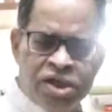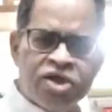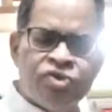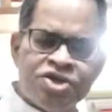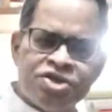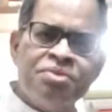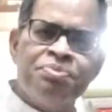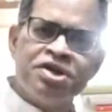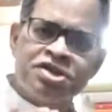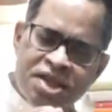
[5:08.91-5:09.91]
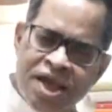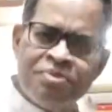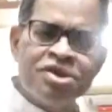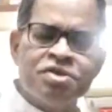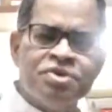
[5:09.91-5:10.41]
The question per se
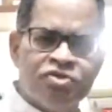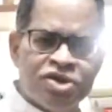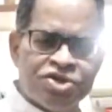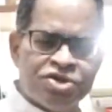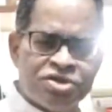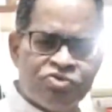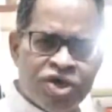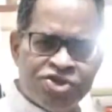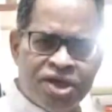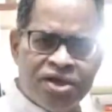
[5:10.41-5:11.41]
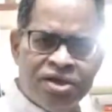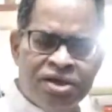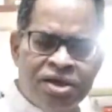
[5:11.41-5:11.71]
must be questioned.